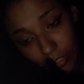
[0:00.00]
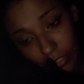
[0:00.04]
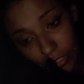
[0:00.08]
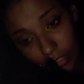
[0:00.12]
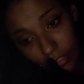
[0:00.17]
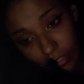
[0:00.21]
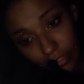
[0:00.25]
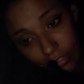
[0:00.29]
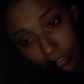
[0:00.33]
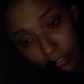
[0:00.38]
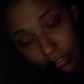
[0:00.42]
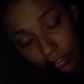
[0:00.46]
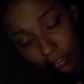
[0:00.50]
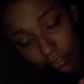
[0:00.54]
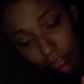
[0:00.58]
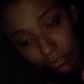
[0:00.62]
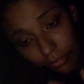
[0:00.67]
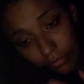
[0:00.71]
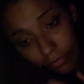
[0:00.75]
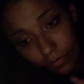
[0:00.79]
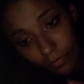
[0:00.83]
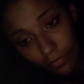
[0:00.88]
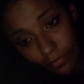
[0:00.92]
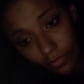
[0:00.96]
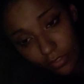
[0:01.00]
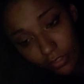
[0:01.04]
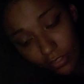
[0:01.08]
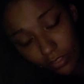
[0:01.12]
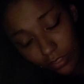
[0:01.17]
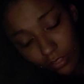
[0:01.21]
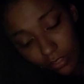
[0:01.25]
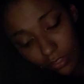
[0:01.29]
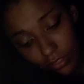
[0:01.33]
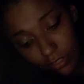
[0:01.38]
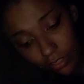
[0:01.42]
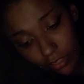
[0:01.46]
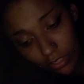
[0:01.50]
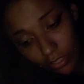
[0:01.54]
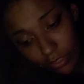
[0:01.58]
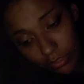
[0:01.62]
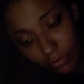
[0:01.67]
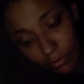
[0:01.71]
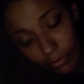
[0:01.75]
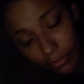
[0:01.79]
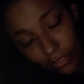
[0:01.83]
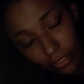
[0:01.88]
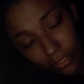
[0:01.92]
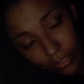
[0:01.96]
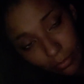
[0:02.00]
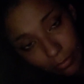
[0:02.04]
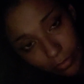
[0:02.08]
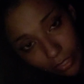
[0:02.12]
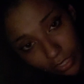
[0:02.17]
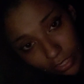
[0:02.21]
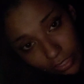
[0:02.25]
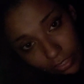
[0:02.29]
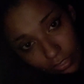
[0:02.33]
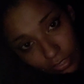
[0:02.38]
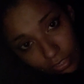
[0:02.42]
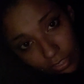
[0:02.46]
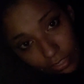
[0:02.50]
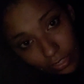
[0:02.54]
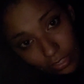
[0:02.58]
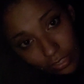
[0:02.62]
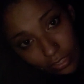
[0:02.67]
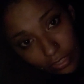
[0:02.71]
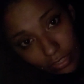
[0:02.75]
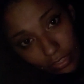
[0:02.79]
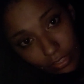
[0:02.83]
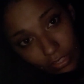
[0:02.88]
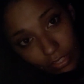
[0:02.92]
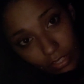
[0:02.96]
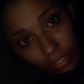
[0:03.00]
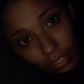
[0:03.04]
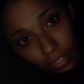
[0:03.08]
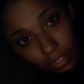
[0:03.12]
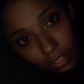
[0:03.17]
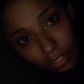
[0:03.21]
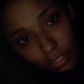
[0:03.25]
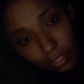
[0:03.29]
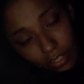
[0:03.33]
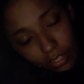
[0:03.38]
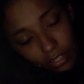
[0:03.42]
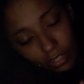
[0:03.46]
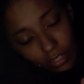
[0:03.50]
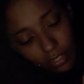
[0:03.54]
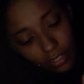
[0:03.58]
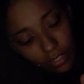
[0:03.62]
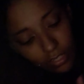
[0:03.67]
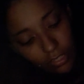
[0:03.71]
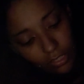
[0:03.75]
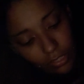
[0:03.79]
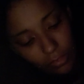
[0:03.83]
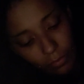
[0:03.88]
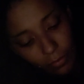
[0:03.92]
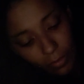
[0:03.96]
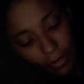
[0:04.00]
because he's really amazing and he's